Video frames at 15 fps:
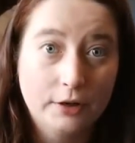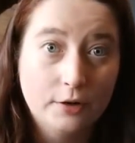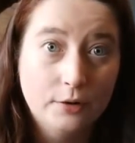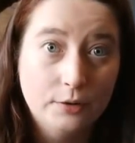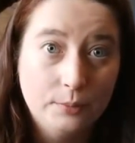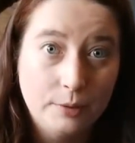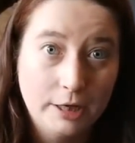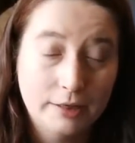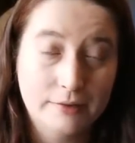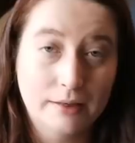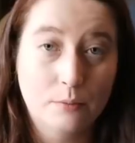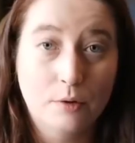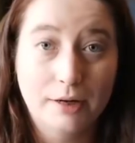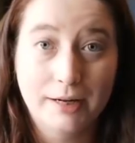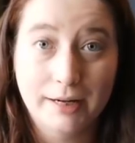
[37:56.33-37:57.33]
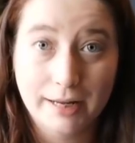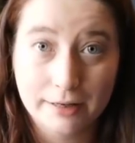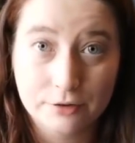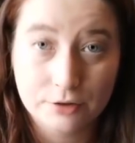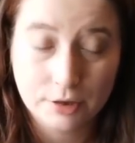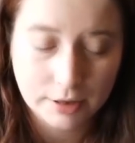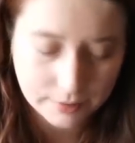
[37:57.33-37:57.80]
on their own because I wanted
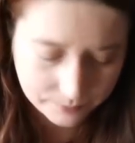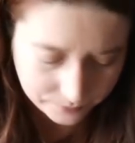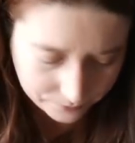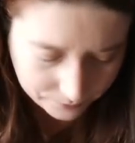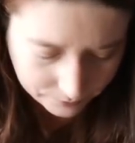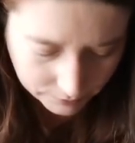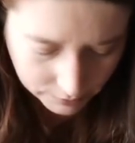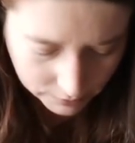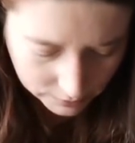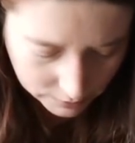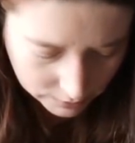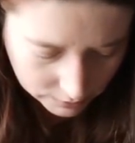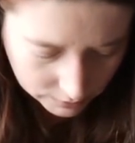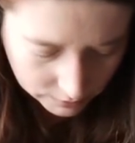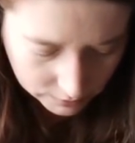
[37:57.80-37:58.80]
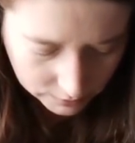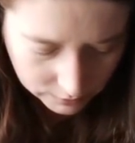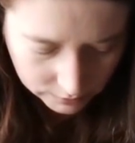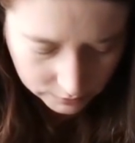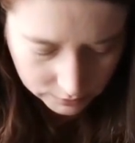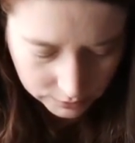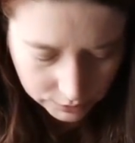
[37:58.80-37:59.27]
extra,
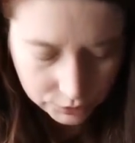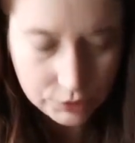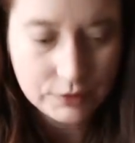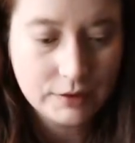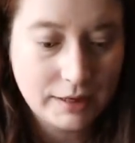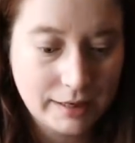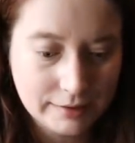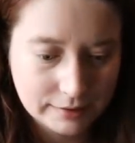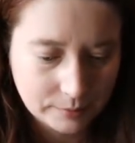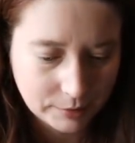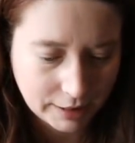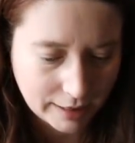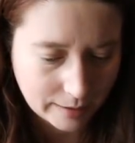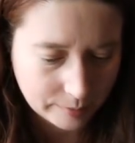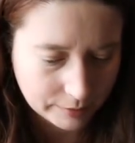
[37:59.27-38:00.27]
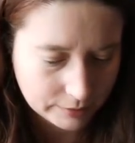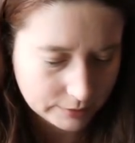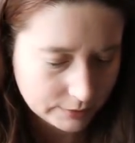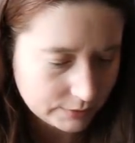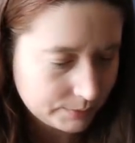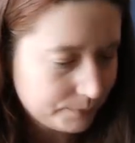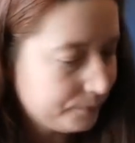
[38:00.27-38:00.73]
just in case something happened.